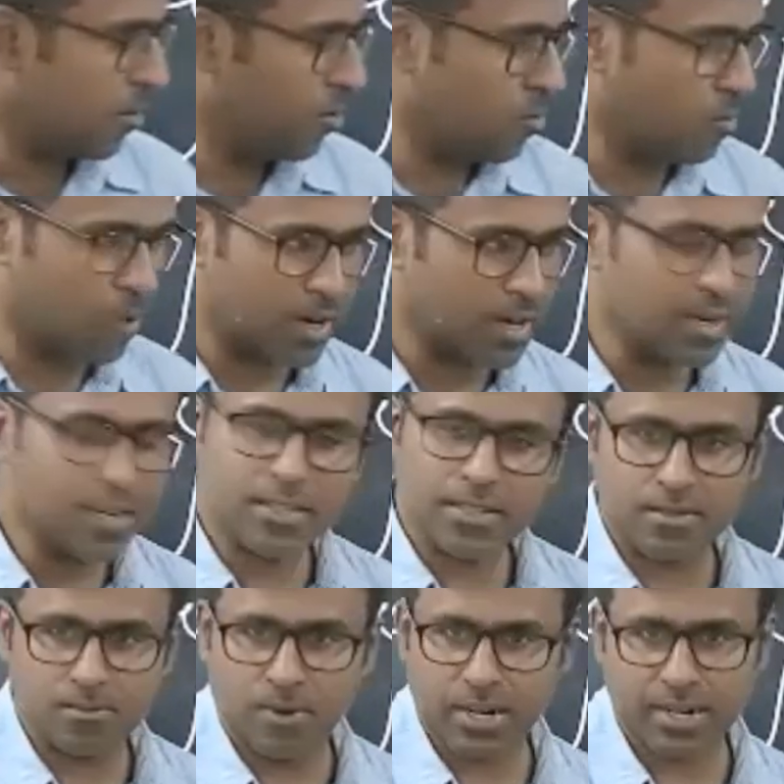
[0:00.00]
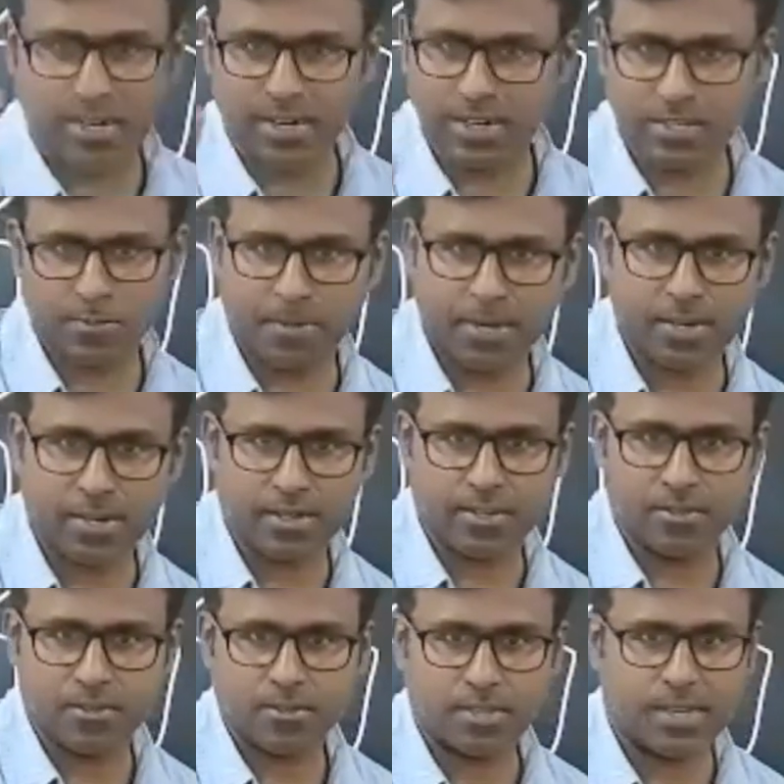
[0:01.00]
One is Workers' Party.
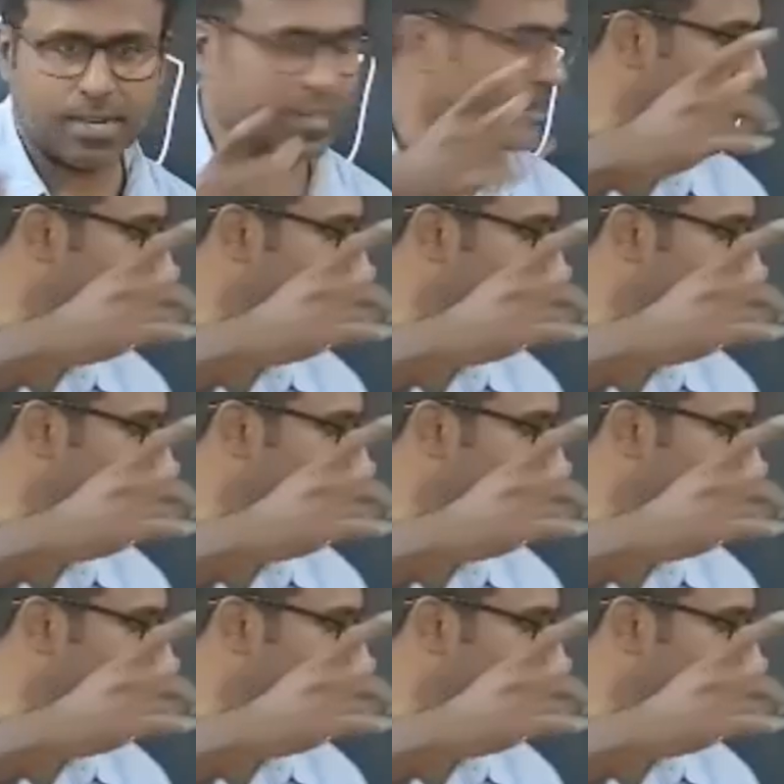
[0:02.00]
That is